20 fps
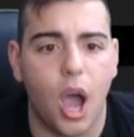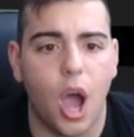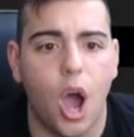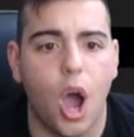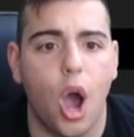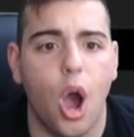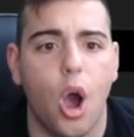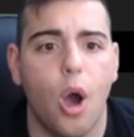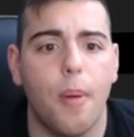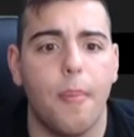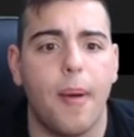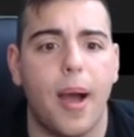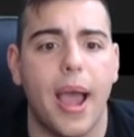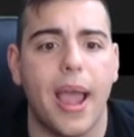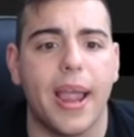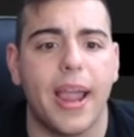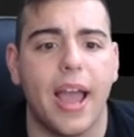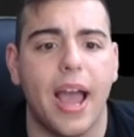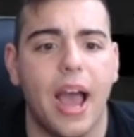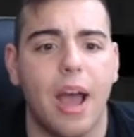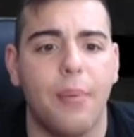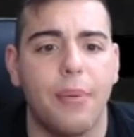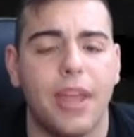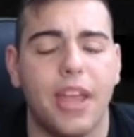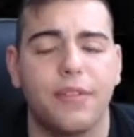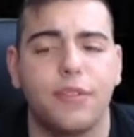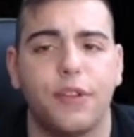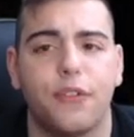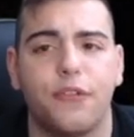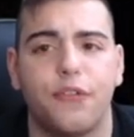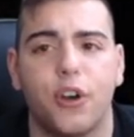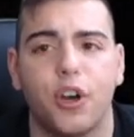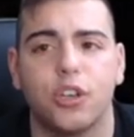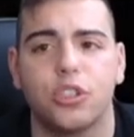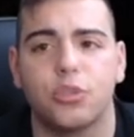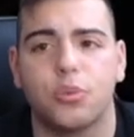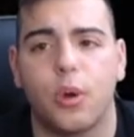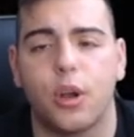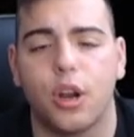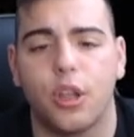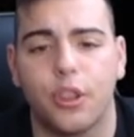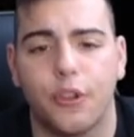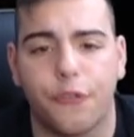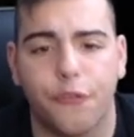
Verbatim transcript: Oh my God. We have the first one on the